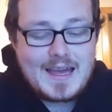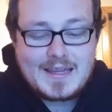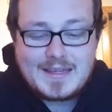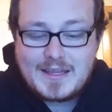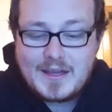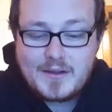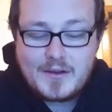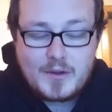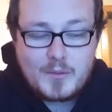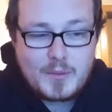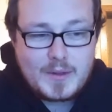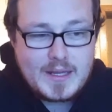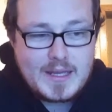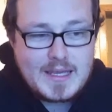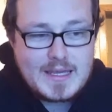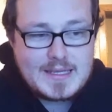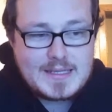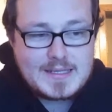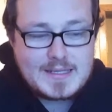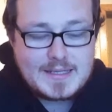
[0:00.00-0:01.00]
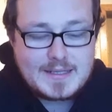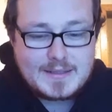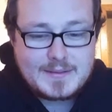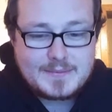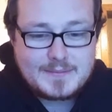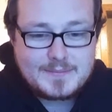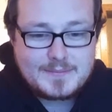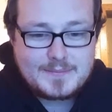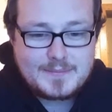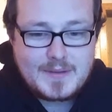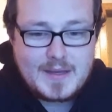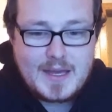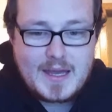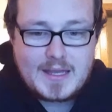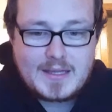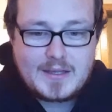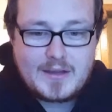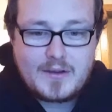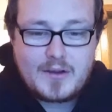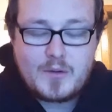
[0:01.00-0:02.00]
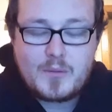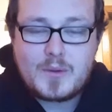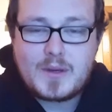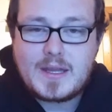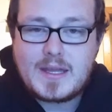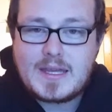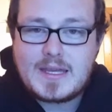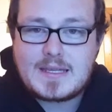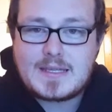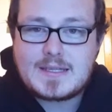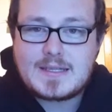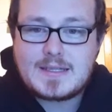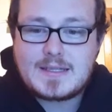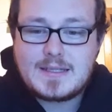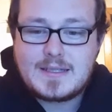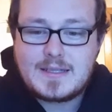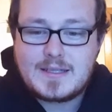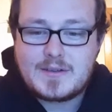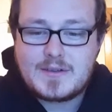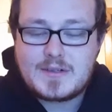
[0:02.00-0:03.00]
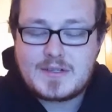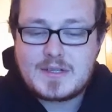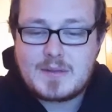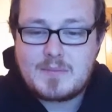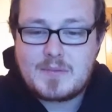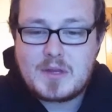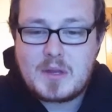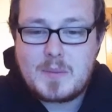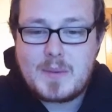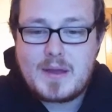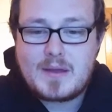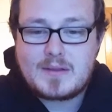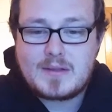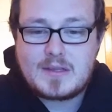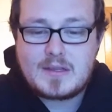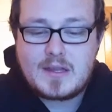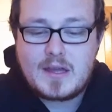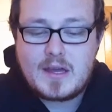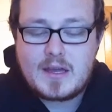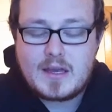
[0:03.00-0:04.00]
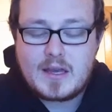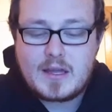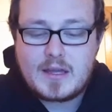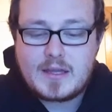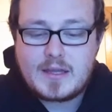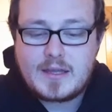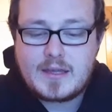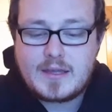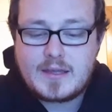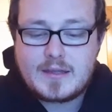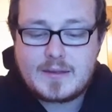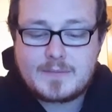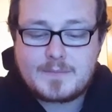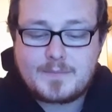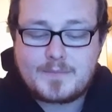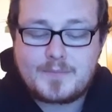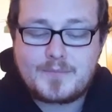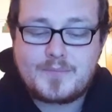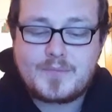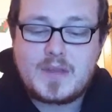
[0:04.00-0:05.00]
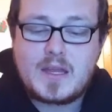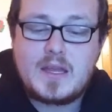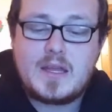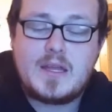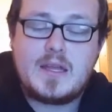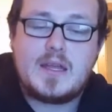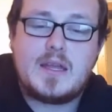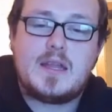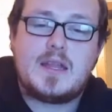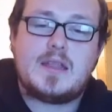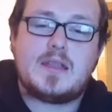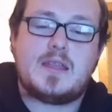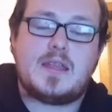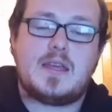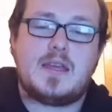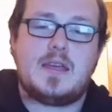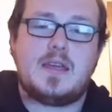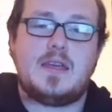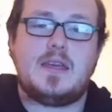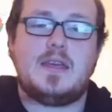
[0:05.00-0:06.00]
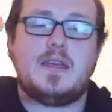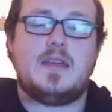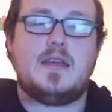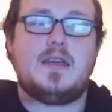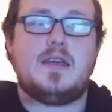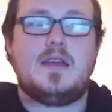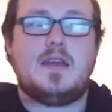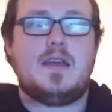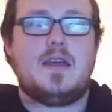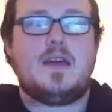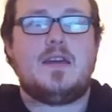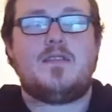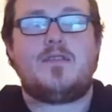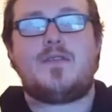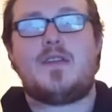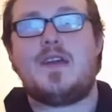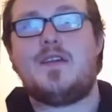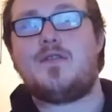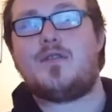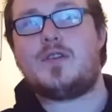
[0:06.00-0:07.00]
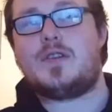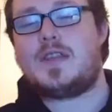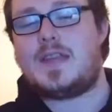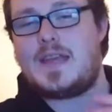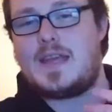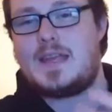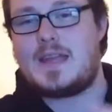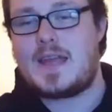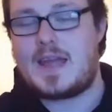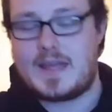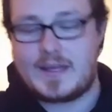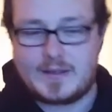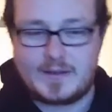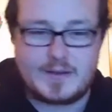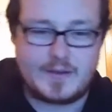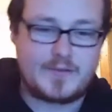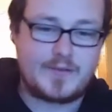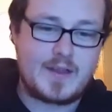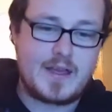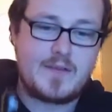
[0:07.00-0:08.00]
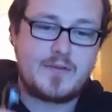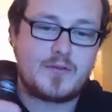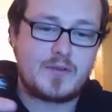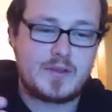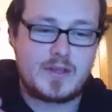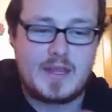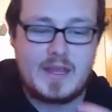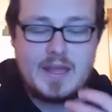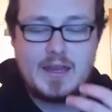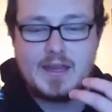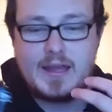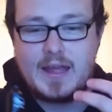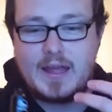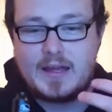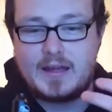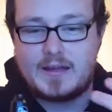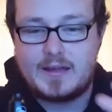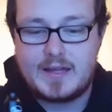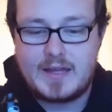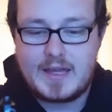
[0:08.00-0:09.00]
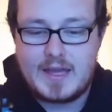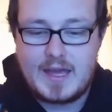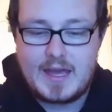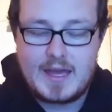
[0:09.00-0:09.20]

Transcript: don't know what it is. I don't know what it is. There is something about it that I like. The flavour on the inhale. The flavour on the inhale